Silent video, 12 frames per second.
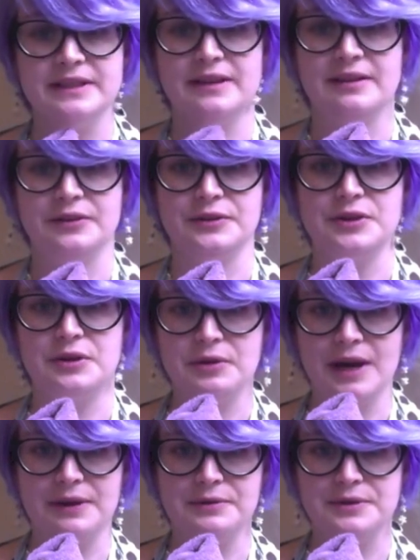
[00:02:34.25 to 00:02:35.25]
and I'll show you
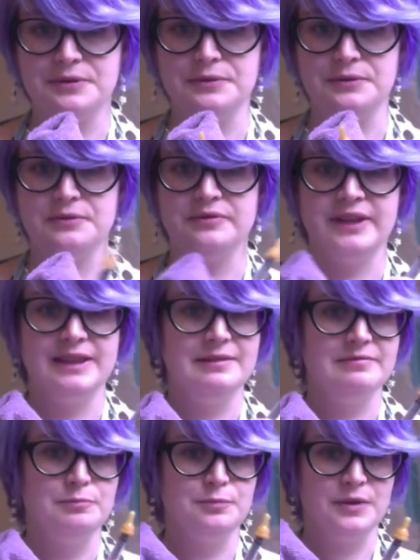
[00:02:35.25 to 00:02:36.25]
how to feed
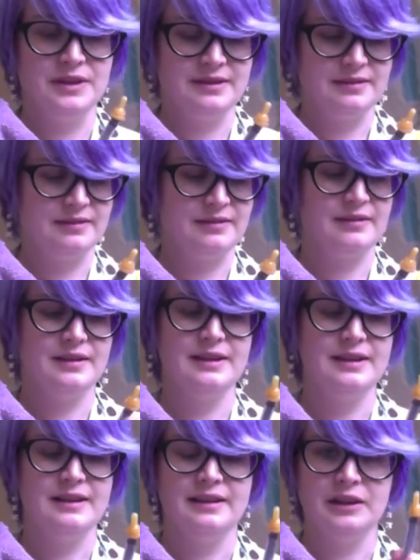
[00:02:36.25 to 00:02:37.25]
them with this
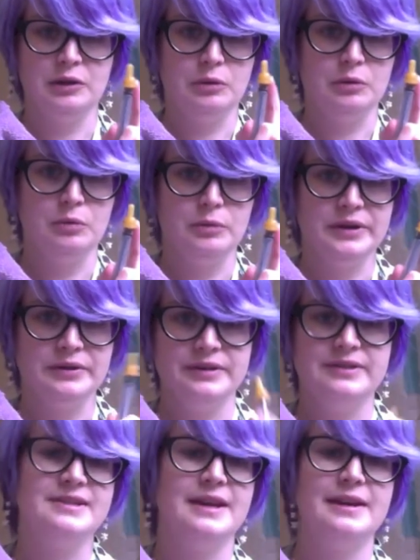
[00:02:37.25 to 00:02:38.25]
little weird
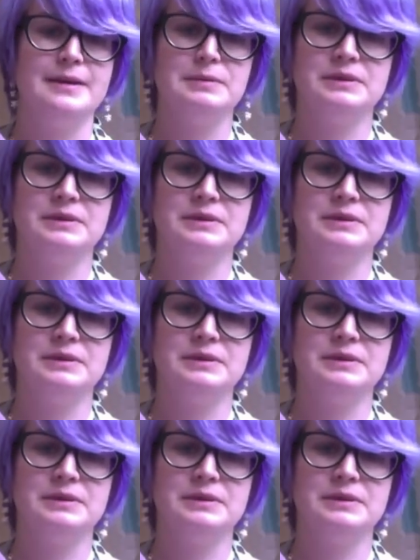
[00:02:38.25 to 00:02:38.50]
setup.